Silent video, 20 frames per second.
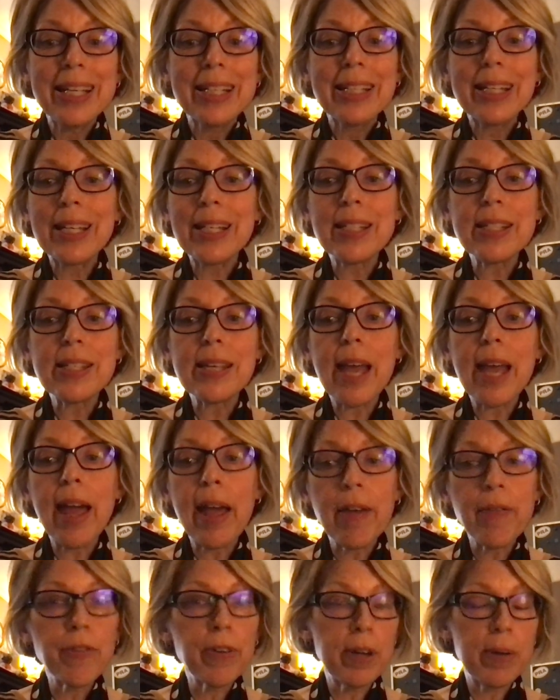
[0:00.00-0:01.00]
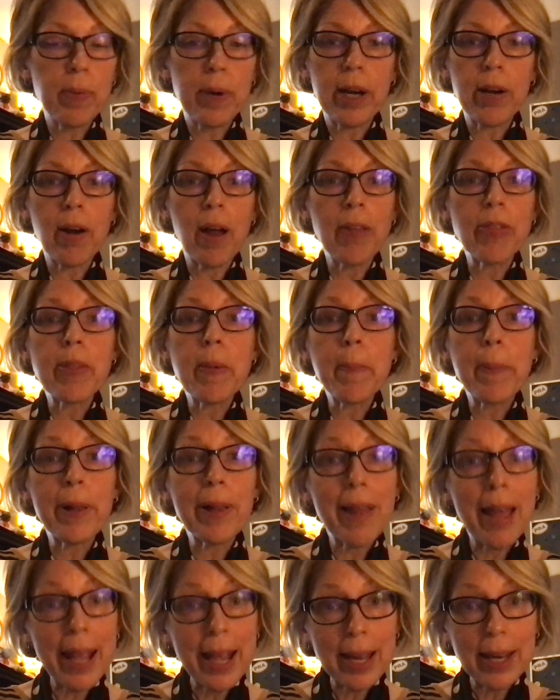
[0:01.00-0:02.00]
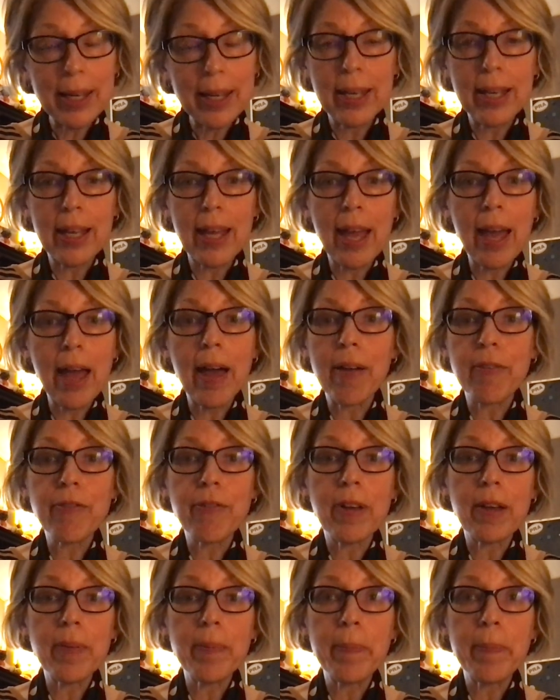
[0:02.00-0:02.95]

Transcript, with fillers: kids everywhere on the planet have